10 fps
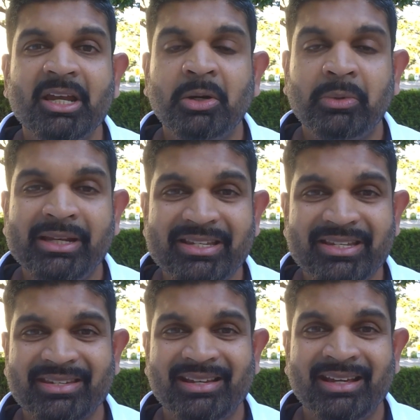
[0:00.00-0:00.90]

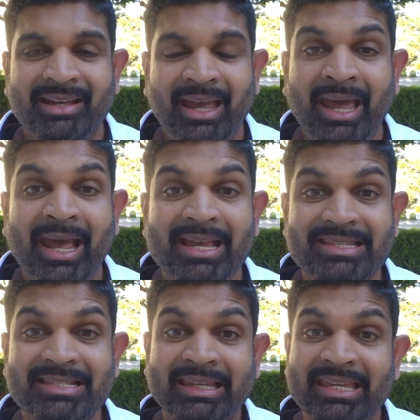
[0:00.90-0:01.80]
which
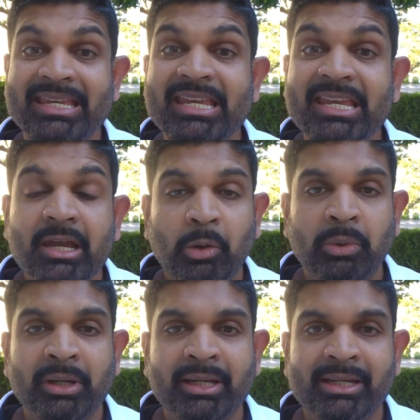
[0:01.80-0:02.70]
has the key
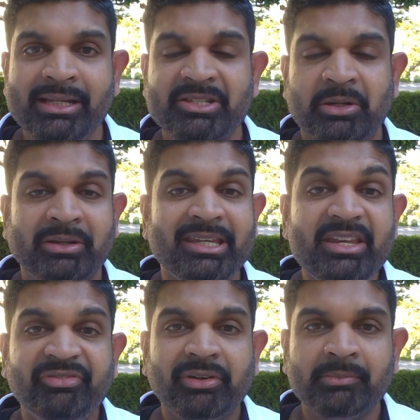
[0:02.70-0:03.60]
words or
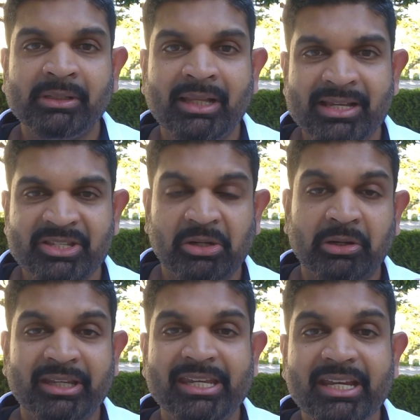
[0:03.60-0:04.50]
key formulas
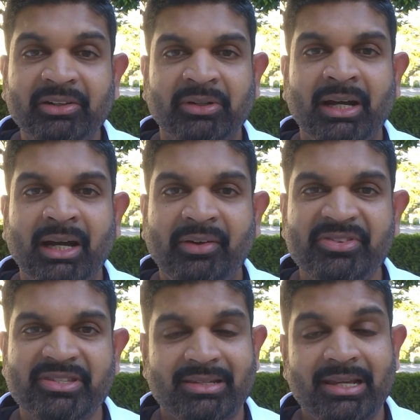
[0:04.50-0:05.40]
or key
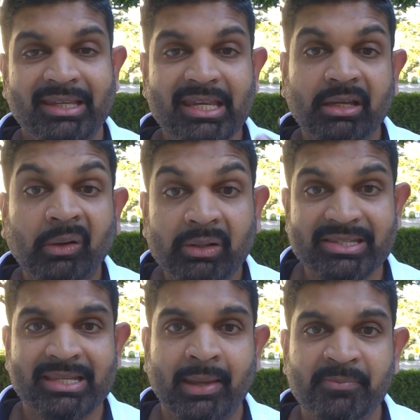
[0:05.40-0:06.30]
graphs, key
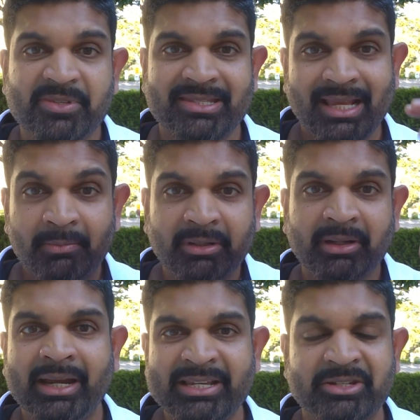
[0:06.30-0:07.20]
concepts
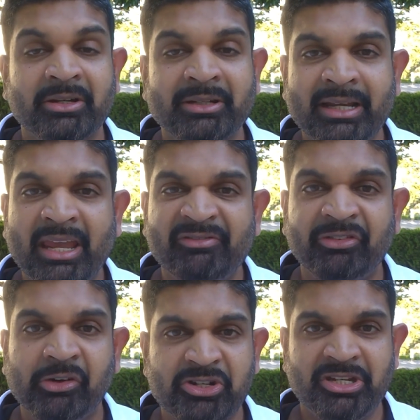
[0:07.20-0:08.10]
summarized on an
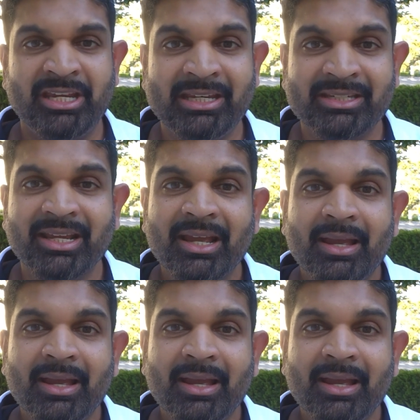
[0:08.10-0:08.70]
A4 sheet,